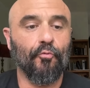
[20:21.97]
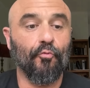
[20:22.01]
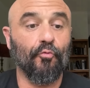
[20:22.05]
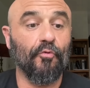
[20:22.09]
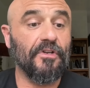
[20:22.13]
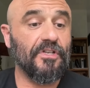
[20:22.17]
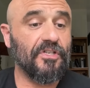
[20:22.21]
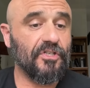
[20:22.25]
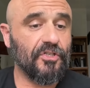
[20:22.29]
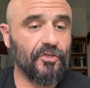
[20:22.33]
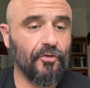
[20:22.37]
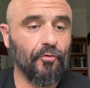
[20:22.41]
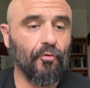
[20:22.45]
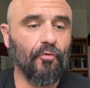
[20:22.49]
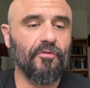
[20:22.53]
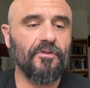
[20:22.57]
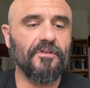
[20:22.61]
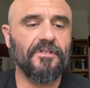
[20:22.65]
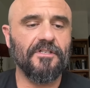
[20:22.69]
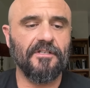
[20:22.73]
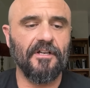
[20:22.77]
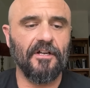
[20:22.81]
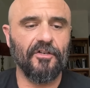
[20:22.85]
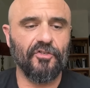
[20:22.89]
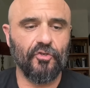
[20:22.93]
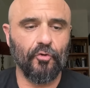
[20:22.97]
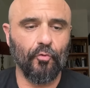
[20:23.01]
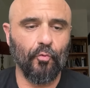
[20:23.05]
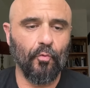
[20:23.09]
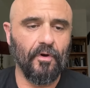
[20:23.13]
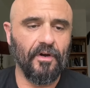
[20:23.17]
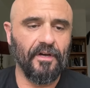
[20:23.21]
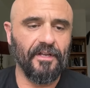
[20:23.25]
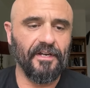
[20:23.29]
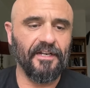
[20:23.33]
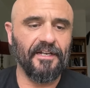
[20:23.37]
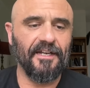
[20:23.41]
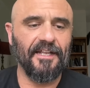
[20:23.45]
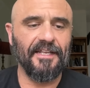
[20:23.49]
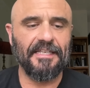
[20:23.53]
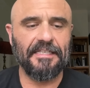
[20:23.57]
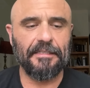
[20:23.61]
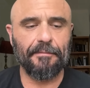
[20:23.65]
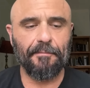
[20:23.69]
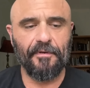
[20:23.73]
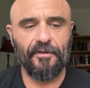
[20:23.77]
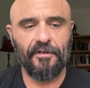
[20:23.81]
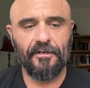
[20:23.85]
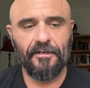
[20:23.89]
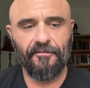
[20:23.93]
restore such a one in a
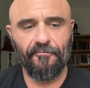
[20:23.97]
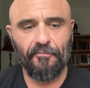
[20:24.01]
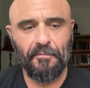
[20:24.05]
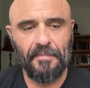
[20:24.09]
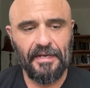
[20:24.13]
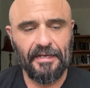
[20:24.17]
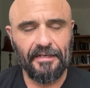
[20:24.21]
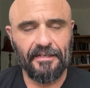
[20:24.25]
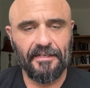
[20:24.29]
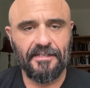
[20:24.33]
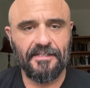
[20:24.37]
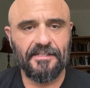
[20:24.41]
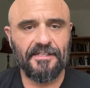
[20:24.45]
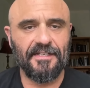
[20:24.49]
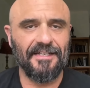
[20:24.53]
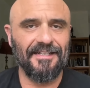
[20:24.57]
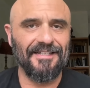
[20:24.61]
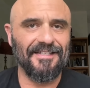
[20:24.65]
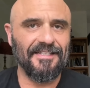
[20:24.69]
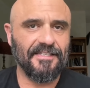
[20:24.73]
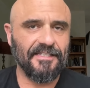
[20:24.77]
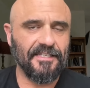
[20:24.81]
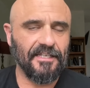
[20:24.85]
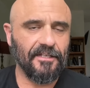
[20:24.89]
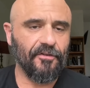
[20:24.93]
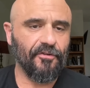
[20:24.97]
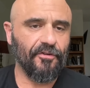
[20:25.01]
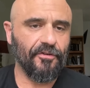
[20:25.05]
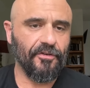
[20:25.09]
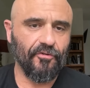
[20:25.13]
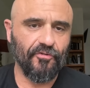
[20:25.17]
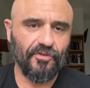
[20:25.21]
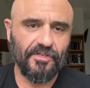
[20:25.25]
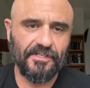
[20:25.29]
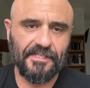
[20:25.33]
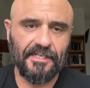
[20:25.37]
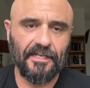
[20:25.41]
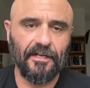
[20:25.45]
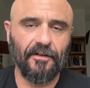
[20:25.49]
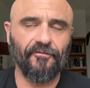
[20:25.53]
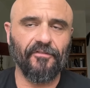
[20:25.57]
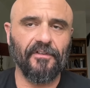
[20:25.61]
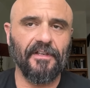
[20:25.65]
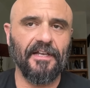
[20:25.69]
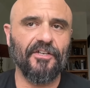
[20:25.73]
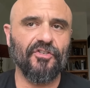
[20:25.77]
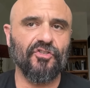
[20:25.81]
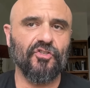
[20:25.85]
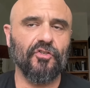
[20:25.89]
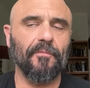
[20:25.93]
spirit of meekness, considering yourself
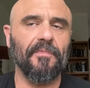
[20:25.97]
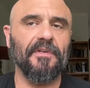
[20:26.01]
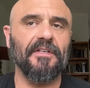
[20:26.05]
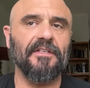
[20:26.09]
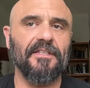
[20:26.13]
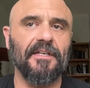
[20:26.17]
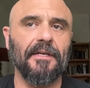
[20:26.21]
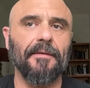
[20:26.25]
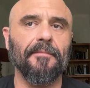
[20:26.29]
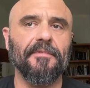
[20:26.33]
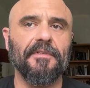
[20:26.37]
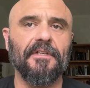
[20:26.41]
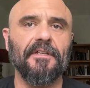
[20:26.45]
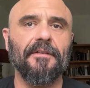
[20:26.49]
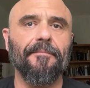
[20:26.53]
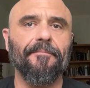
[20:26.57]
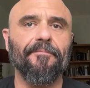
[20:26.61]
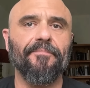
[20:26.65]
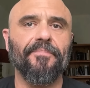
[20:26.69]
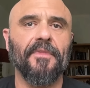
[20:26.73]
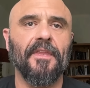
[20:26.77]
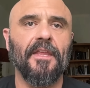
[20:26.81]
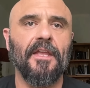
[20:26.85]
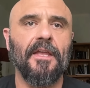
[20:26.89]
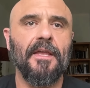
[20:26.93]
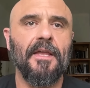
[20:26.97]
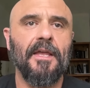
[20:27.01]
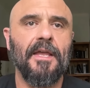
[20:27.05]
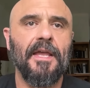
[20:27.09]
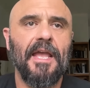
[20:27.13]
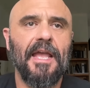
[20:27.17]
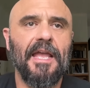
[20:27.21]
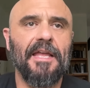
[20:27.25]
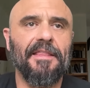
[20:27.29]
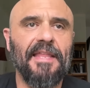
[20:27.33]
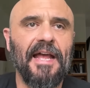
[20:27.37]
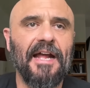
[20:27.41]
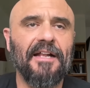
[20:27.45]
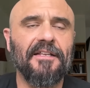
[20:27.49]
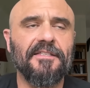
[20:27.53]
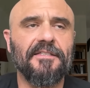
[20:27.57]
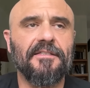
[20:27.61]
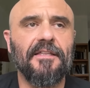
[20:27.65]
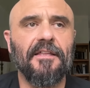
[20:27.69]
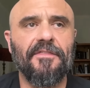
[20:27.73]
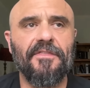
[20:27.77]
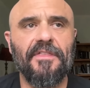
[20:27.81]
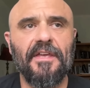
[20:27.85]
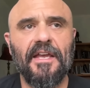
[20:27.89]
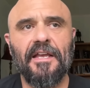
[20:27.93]
lest you be tempted. And that's and
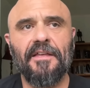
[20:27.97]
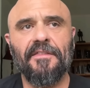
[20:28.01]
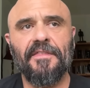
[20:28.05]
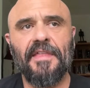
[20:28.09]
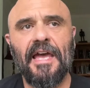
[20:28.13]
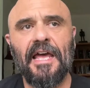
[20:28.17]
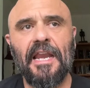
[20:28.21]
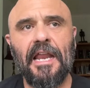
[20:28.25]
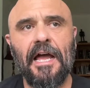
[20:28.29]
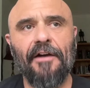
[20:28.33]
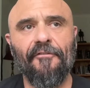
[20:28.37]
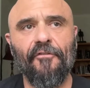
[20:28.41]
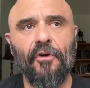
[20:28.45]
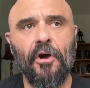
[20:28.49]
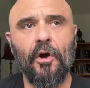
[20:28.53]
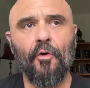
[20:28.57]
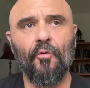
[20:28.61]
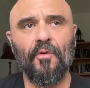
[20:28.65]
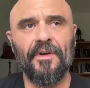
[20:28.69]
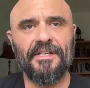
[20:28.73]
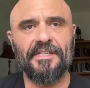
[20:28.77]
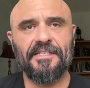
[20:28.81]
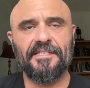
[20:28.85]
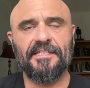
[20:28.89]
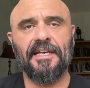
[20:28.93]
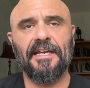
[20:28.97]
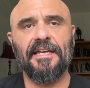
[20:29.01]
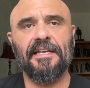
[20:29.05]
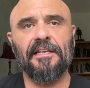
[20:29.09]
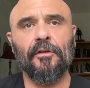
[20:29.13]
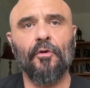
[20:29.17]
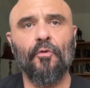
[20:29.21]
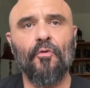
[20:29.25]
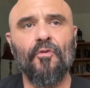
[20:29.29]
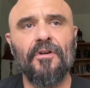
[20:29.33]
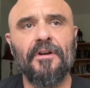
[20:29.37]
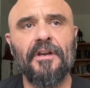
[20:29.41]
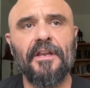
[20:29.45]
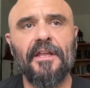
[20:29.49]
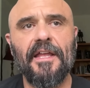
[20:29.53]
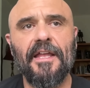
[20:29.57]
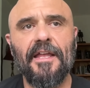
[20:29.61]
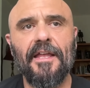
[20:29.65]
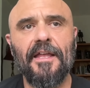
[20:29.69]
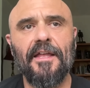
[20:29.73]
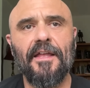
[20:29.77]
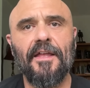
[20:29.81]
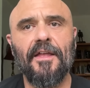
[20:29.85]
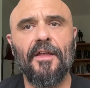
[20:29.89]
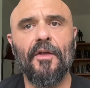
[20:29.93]
the thing that I've always said, Lord,
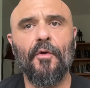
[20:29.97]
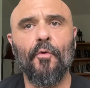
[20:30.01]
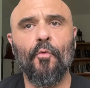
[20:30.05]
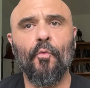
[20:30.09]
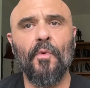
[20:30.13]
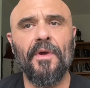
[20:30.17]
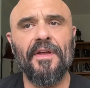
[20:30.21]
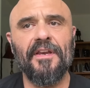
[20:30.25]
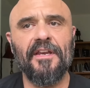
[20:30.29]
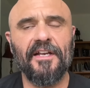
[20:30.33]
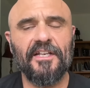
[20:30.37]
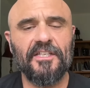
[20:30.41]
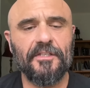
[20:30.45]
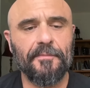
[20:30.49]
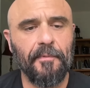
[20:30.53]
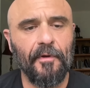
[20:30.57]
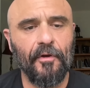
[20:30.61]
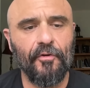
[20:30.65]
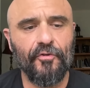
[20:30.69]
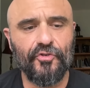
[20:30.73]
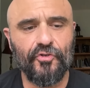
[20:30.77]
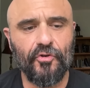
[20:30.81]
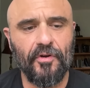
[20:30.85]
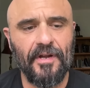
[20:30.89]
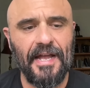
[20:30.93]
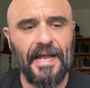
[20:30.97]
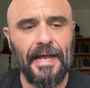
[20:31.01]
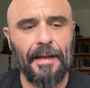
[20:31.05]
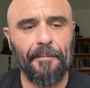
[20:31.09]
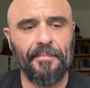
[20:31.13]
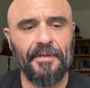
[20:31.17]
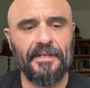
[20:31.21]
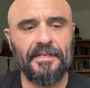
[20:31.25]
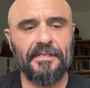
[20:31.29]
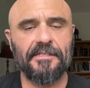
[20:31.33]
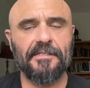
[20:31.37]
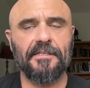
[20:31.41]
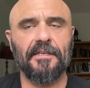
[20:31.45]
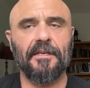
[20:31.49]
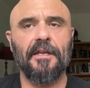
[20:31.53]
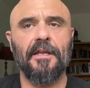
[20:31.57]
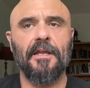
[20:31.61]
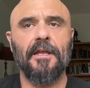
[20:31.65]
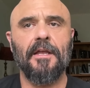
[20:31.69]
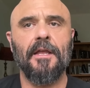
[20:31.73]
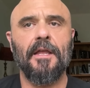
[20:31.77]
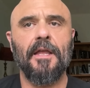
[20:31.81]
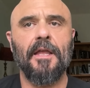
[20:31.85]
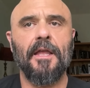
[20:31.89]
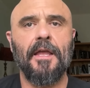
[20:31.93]
when exposure
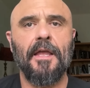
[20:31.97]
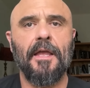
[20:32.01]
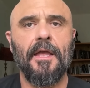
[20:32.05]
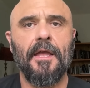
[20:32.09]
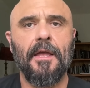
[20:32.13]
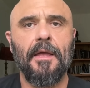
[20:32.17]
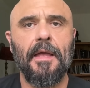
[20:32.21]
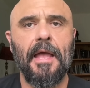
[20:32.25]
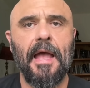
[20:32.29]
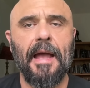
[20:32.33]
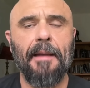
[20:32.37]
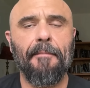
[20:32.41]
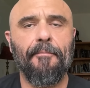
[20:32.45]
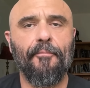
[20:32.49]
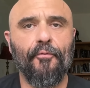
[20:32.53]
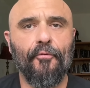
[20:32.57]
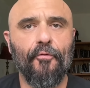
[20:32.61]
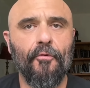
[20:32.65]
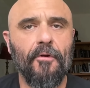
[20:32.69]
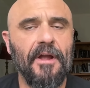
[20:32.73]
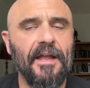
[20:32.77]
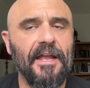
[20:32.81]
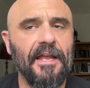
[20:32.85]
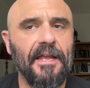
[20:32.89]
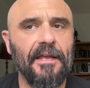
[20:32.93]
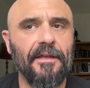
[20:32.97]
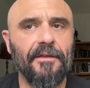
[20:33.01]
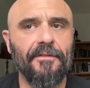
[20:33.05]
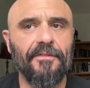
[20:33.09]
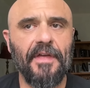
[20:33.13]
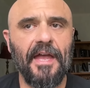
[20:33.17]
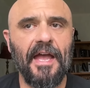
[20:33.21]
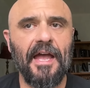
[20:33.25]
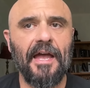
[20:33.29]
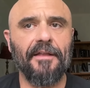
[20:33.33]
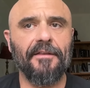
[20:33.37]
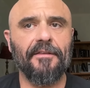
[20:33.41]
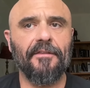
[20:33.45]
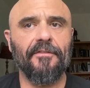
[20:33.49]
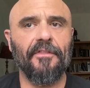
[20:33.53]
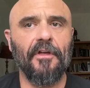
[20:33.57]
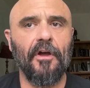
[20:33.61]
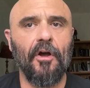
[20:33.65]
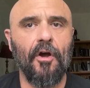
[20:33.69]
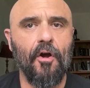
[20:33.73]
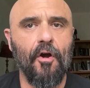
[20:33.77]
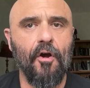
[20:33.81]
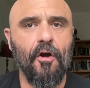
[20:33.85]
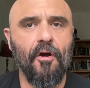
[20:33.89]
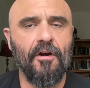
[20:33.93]
happens, I pray that the
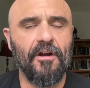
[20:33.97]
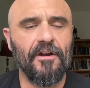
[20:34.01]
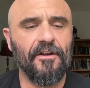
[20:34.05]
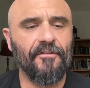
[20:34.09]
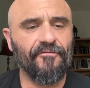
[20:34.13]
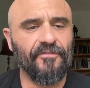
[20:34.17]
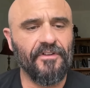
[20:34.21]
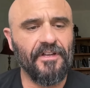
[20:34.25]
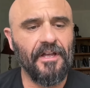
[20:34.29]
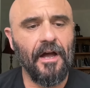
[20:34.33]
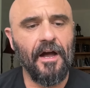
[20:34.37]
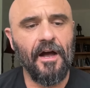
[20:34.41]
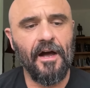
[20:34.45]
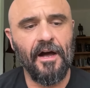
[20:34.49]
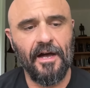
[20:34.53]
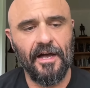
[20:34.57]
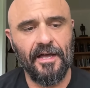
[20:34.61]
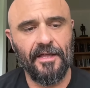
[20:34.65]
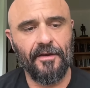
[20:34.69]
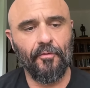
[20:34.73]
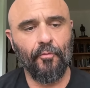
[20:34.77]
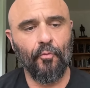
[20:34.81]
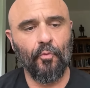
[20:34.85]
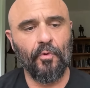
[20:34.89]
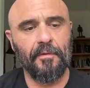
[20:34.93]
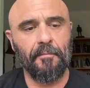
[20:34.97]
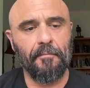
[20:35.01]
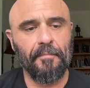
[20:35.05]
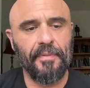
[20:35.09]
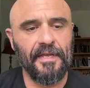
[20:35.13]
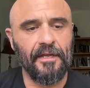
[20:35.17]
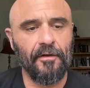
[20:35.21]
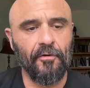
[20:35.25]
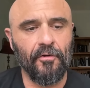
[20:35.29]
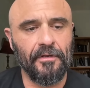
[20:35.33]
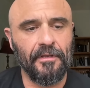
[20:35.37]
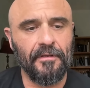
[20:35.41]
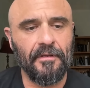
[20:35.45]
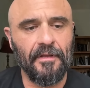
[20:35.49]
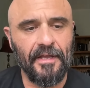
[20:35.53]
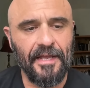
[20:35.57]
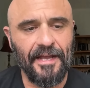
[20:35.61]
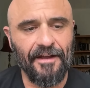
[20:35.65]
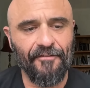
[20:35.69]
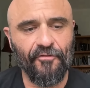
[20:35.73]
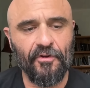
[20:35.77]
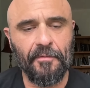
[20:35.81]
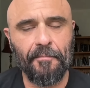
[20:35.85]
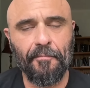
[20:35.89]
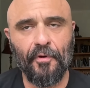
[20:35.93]
heart of God would be on
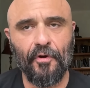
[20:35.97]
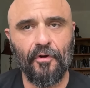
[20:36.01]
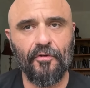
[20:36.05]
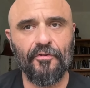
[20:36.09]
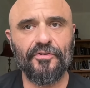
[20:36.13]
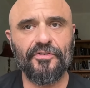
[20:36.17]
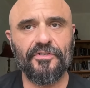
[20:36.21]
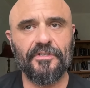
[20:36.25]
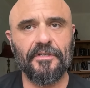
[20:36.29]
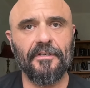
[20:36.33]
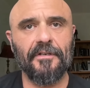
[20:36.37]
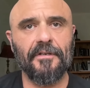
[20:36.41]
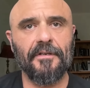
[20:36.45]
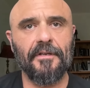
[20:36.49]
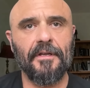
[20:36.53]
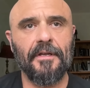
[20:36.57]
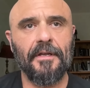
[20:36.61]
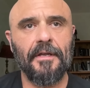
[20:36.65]
every person.